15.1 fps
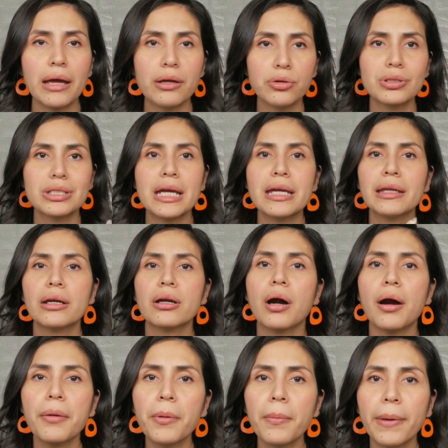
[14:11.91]
you're taking an
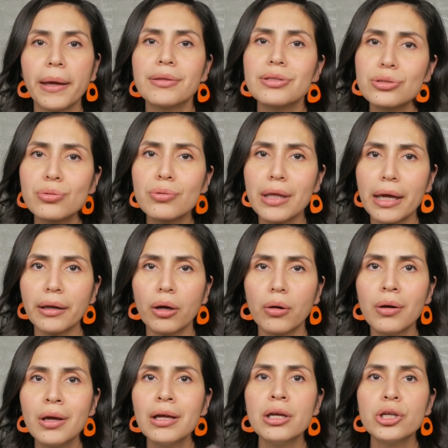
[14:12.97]
arbor band to that nail.